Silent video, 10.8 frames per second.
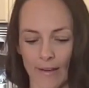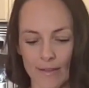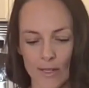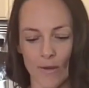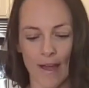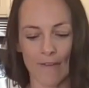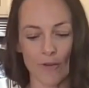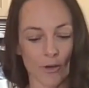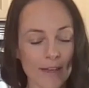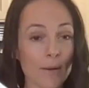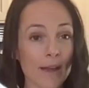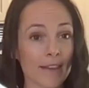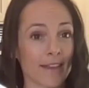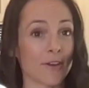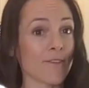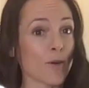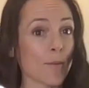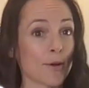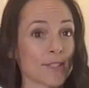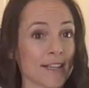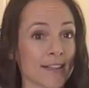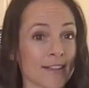So you have your liquid, then you have your
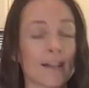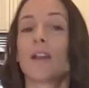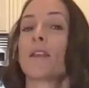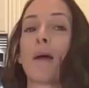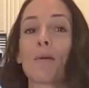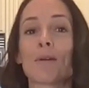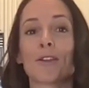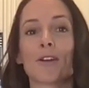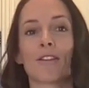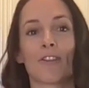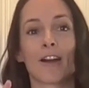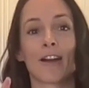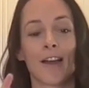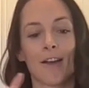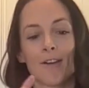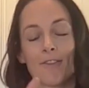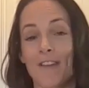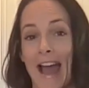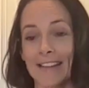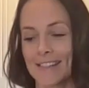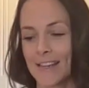protein. Now we want to look for fat.